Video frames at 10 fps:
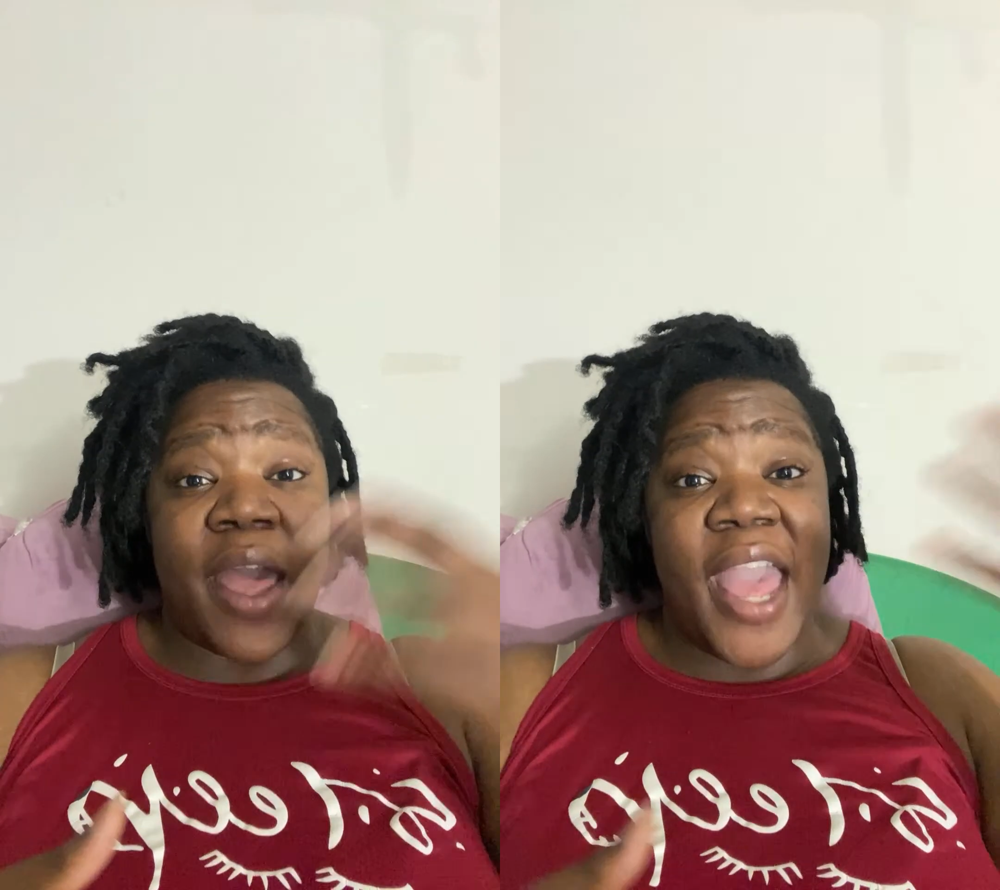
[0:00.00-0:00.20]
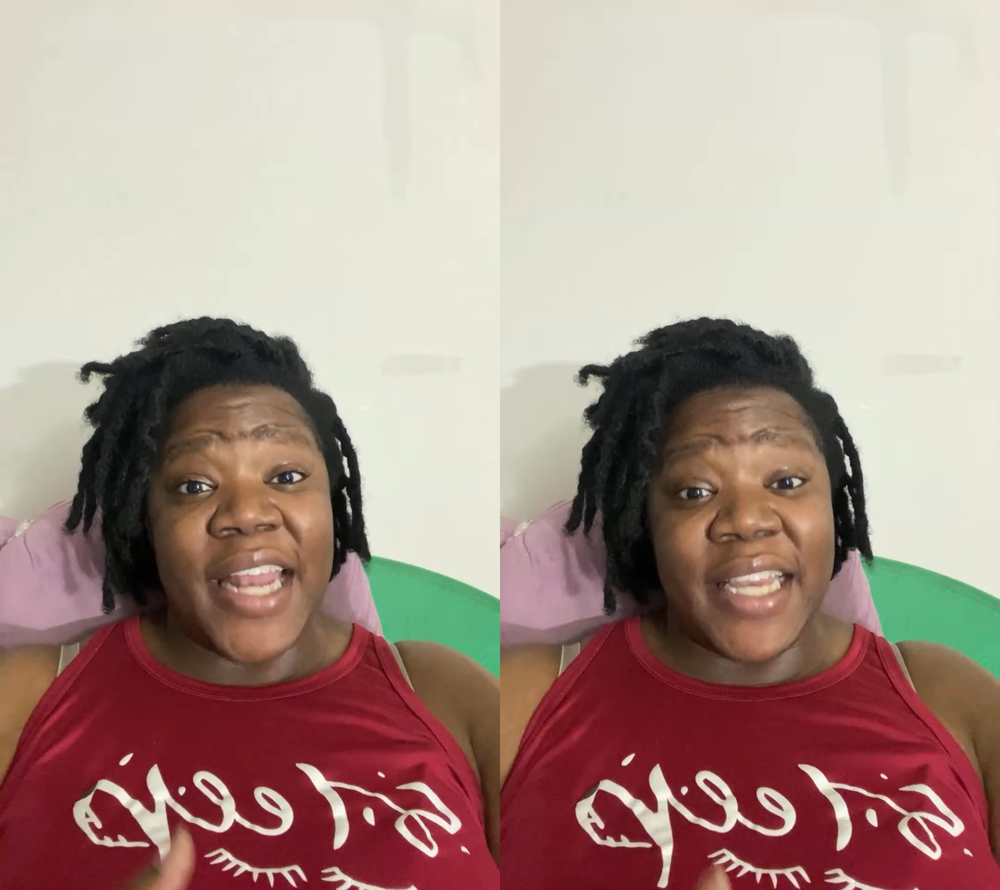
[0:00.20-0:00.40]

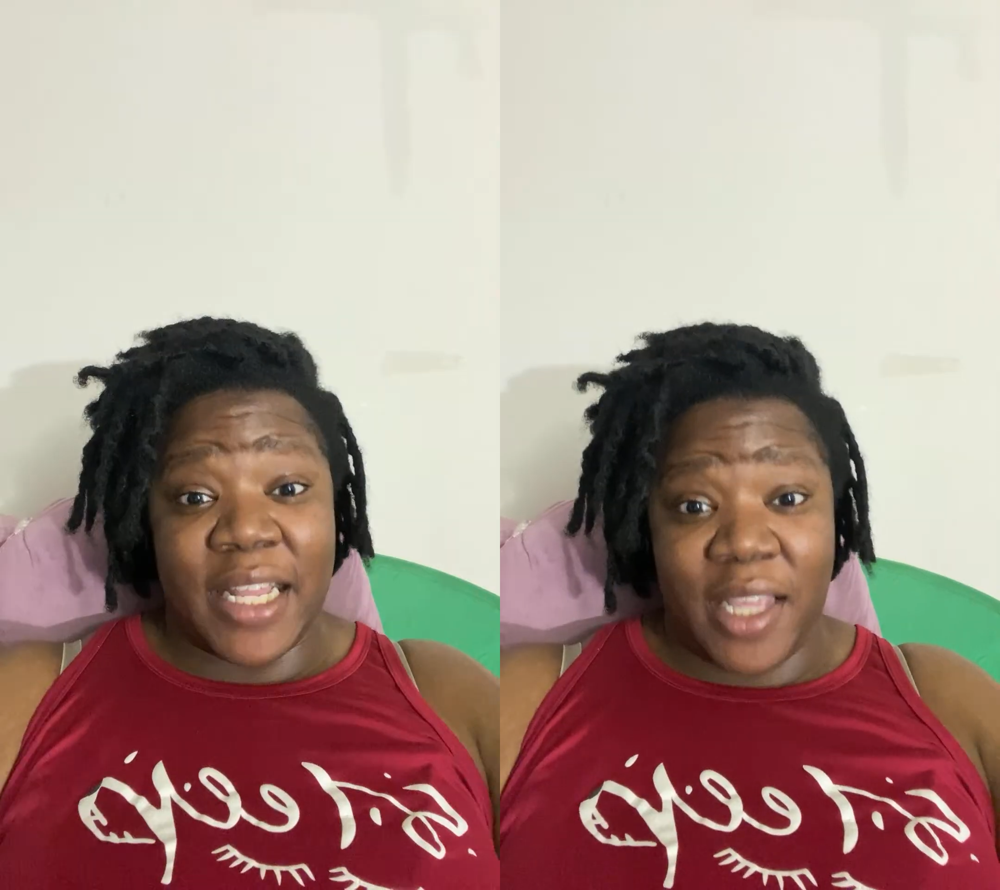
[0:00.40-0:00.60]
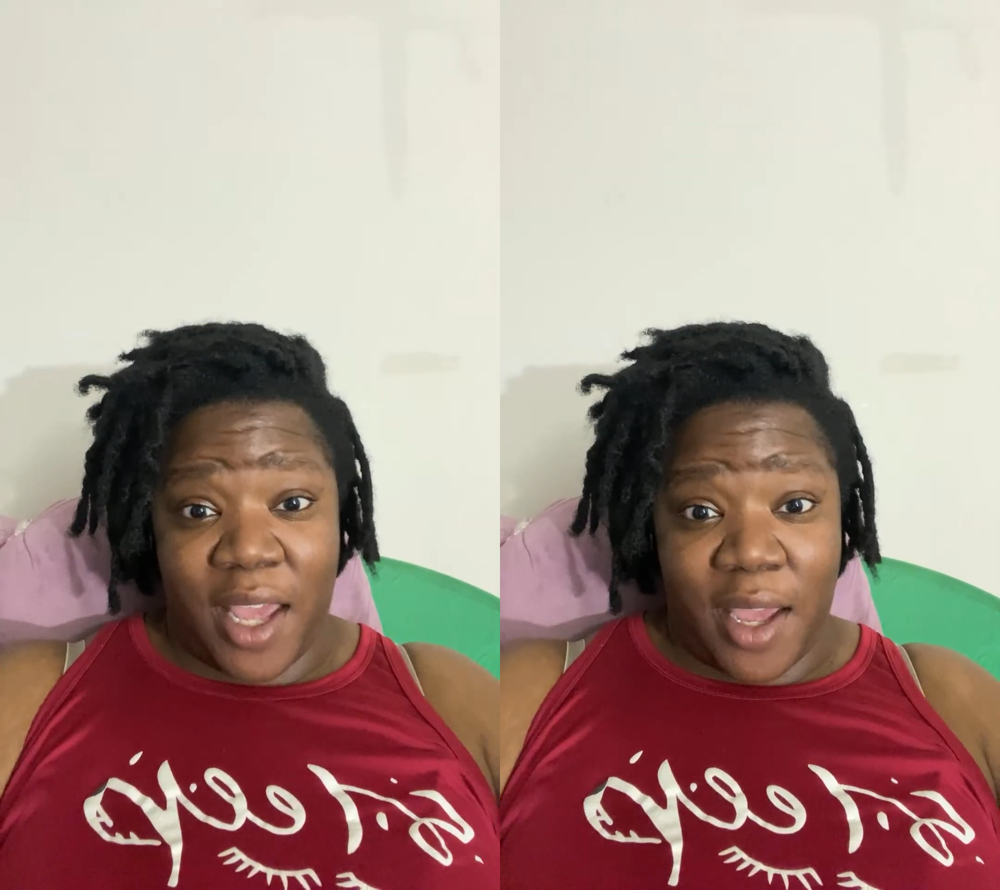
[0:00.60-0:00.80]
and
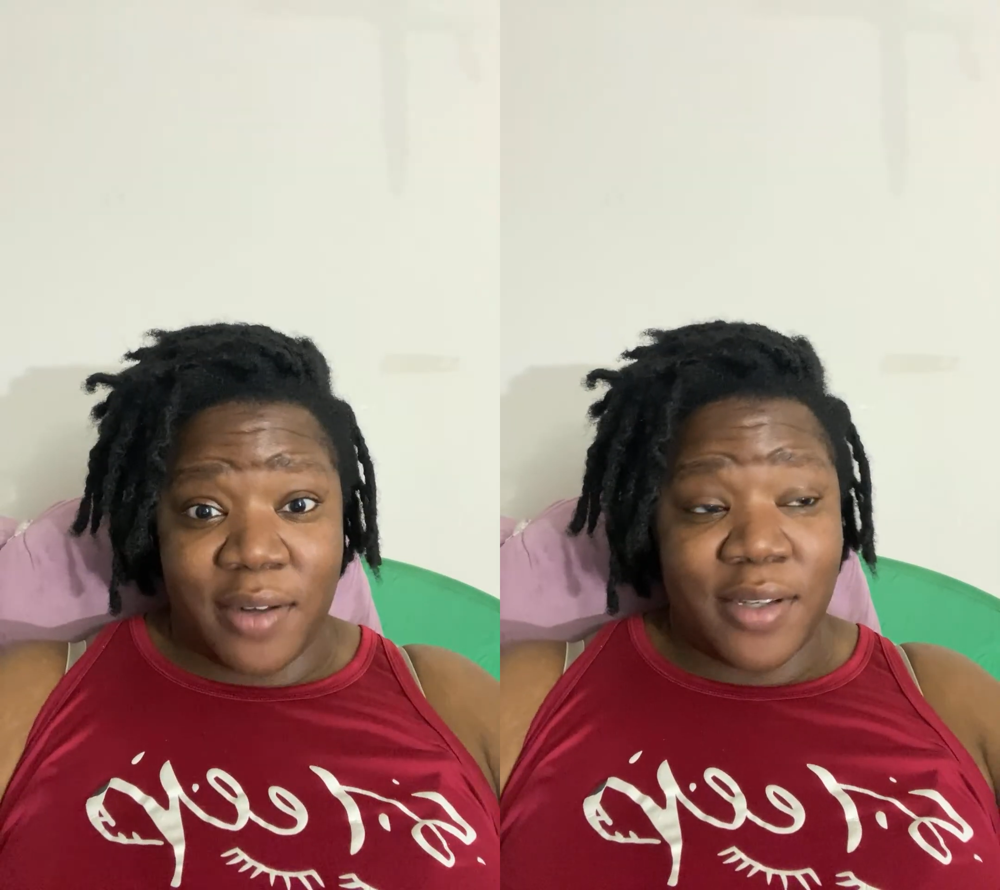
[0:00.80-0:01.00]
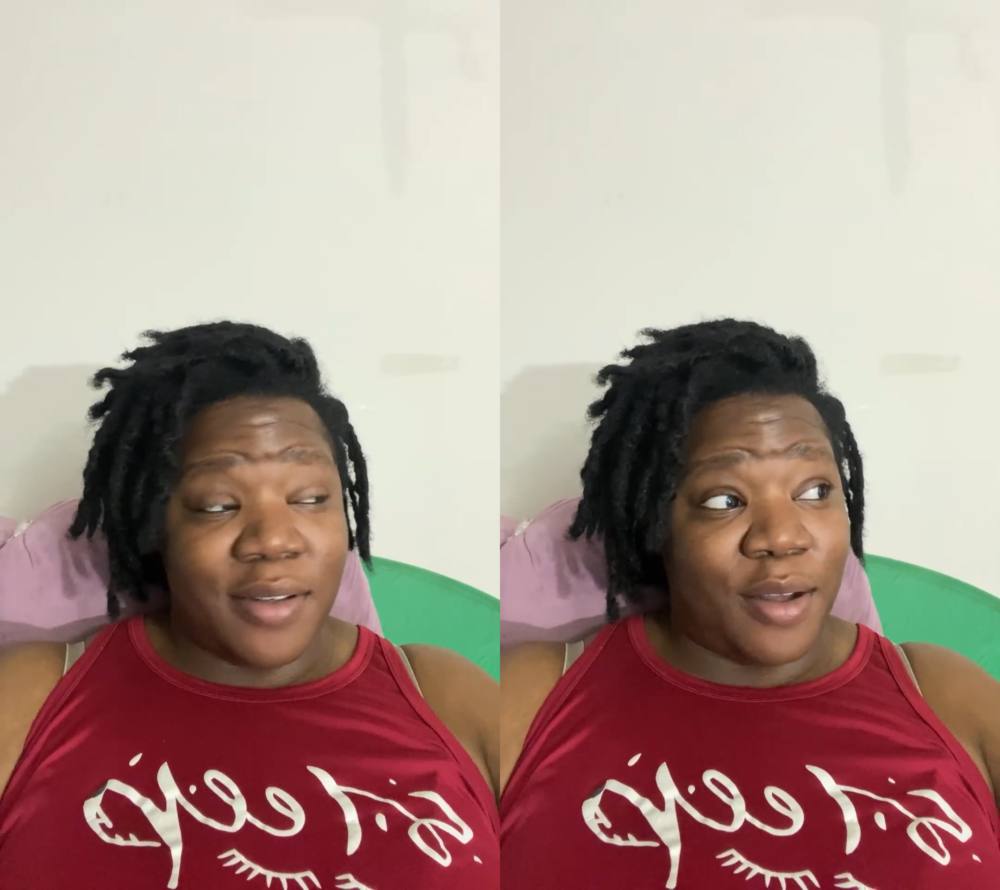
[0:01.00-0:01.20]
delegate.